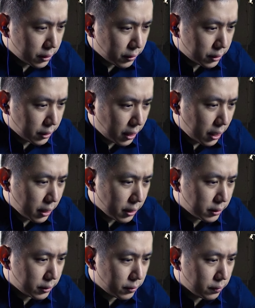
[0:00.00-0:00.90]
here today
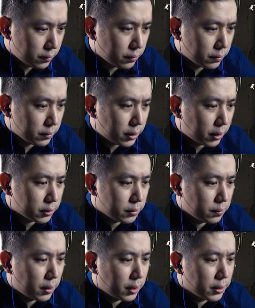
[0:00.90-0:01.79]
is to talk
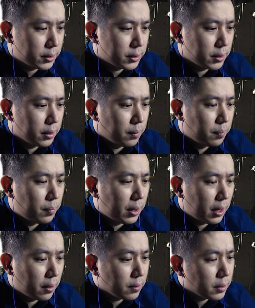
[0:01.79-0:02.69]
to us
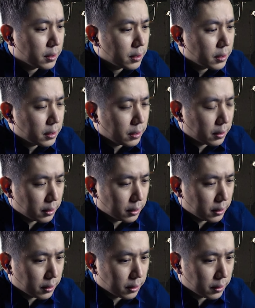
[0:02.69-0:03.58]
about
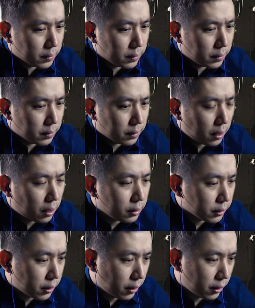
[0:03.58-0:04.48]
the
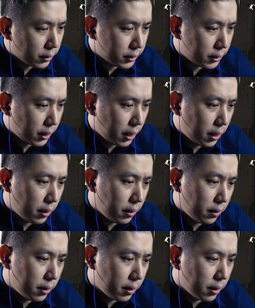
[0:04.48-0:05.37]
Holocaust
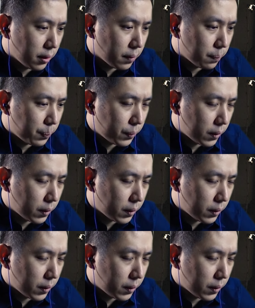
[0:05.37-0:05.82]
and the